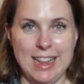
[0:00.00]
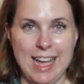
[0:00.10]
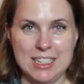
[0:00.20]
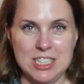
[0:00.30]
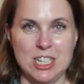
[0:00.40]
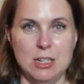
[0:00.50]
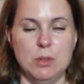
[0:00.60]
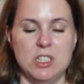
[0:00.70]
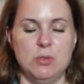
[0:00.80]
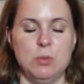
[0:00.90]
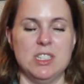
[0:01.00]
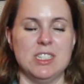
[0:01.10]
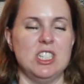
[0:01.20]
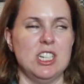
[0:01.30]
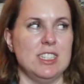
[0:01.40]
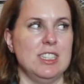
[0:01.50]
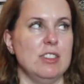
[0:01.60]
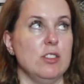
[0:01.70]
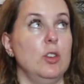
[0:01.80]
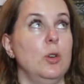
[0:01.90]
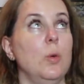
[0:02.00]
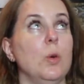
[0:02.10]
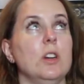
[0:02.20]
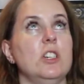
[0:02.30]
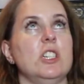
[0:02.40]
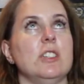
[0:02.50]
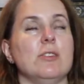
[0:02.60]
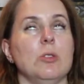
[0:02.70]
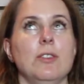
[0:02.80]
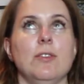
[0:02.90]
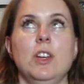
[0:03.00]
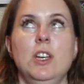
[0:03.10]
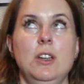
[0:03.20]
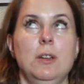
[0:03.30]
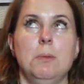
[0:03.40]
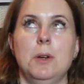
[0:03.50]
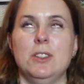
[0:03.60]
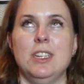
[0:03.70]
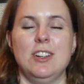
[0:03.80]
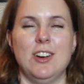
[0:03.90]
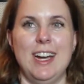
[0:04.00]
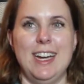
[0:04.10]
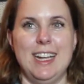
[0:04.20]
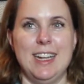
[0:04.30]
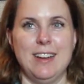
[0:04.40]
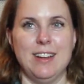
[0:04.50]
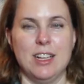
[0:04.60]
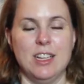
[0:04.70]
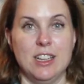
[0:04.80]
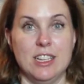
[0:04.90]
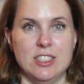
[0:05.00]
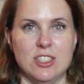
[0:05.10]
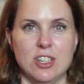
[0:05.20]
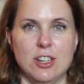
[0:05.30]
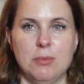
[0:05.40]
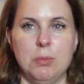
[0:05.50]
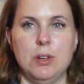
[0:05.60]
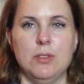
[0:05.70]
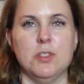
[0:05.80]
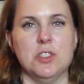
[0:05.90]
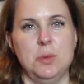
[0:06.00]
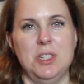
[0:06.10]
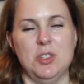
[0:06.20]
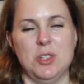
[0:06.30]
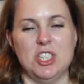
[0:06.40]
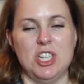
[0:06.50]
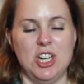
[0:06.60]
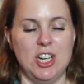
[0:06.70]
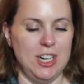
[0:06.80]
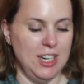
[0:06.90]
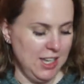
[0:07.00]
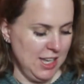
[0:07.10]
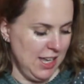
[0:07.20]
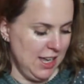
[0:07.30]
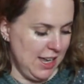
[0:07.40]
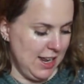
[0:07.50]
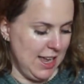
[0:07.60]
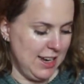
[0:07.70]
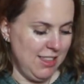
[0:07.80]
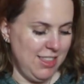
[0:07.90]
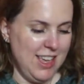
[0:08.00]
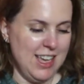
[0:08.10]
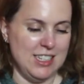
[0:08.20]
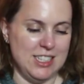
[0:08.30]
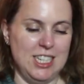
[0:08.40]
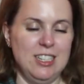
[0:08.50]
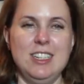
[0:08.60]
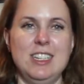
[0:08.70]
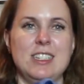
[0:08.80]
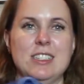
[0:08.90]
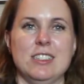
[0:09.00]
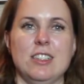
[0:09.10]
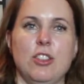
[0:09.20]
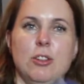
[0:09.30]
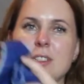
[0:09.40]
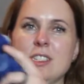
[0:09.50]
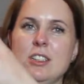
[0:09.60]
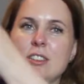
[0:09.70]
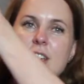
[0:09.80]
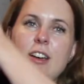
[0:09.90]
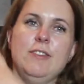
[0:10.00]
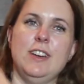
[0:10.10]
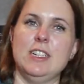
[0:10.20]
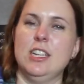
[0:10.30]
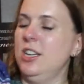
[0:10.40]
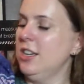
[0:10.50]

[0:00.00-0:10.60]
last year, which was just this gorgeous sort of multi-gradient cluster of beautiful Sweet Georgia yarn. And this is the result of it.